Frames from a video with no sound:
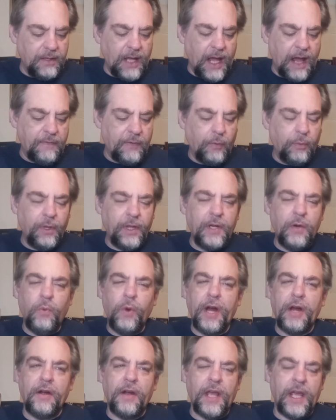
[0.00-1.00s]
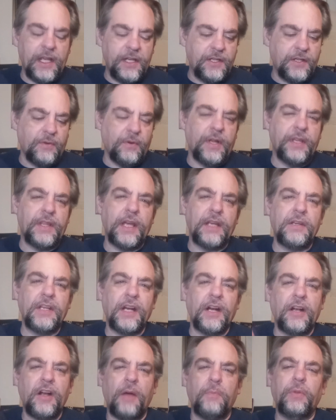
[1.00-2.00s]
have a really weird history. They
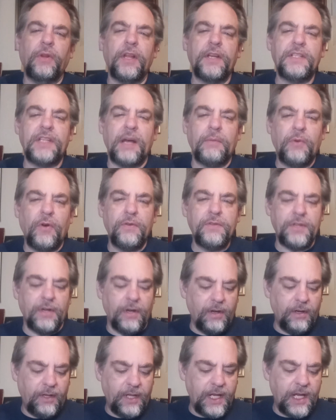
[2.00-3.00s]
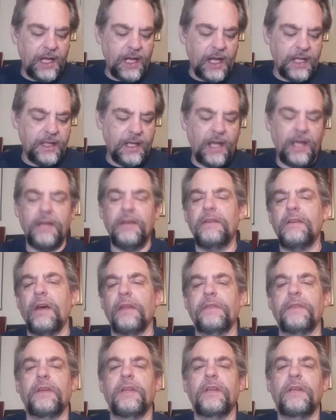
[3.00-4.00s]
did a couple of demos early and then
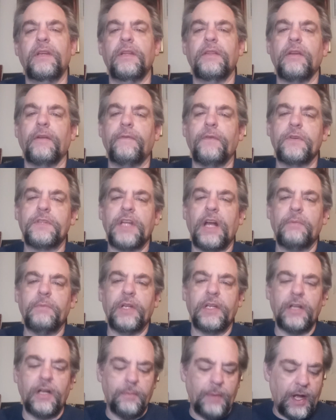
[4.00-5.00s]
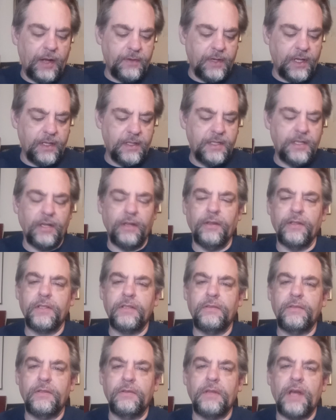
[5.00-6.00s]
nothing. Their first album didn't come out until
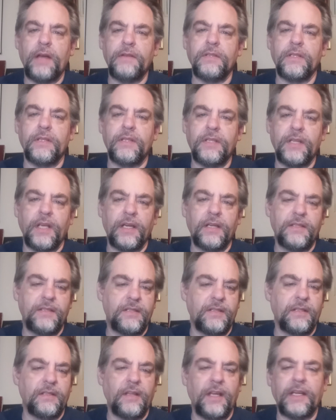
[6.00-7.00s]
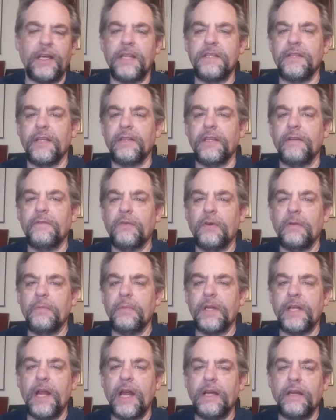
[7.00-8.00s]
2006, and like I said, they
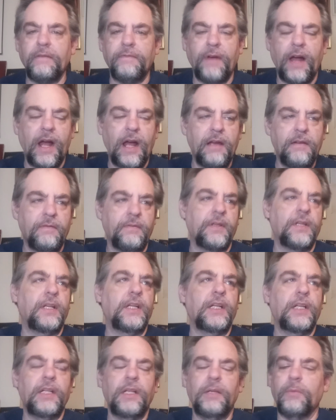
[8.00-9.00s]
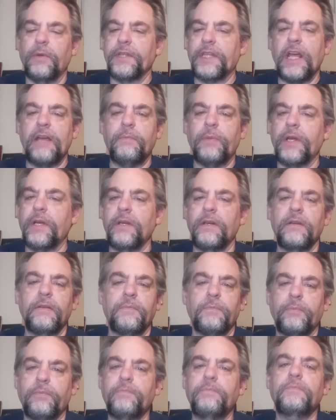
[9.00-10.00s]
formed in 95. But they've been